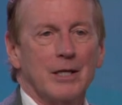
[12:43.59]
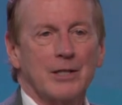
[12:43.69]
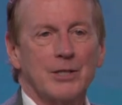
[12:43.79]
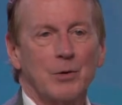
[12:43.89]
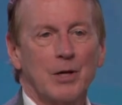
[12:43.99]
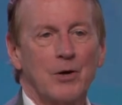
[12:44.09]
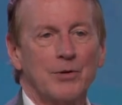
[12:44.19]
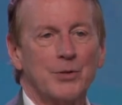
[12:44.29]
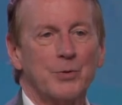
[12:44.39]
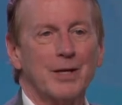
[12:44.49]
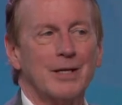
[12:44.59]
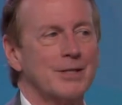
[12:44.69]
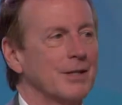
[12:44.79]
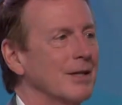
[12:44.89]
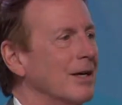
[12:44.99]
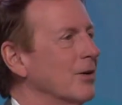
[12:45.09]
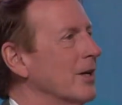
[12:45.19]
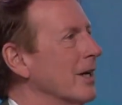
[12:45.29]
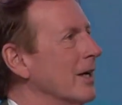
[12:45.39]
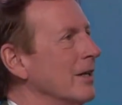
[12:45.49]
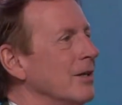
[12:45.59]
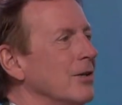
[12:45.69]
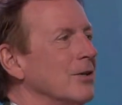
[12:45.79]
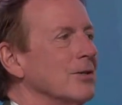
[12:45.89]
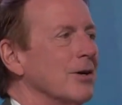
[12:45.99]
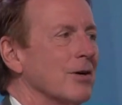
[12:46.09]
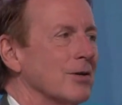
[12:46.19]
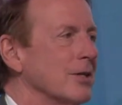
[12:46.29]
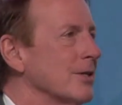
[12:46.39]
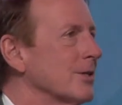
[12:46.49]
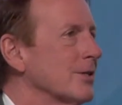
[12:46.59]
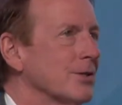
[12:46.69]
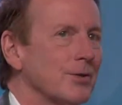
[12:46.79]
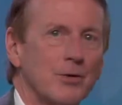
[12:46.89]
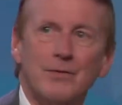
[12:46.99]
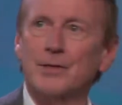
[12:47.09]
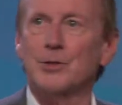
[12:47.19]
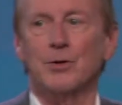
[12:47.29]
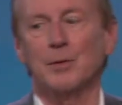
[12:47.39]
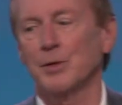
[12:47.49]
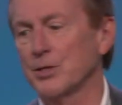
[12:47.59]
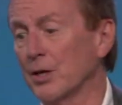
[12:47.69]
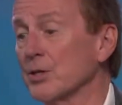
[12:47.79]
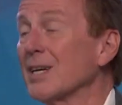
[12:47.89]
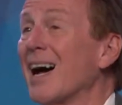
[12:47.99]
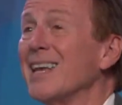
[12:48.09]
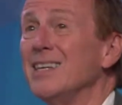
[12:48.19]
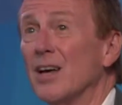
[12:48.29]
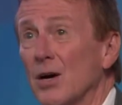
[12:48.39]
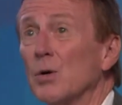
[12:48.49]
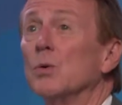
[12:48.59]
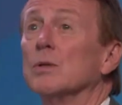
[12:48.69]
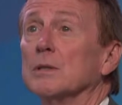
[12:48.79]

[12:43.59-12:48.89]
So we go to the swing, and I said, okay, your daughter is sort of in trouble. She goes, I know.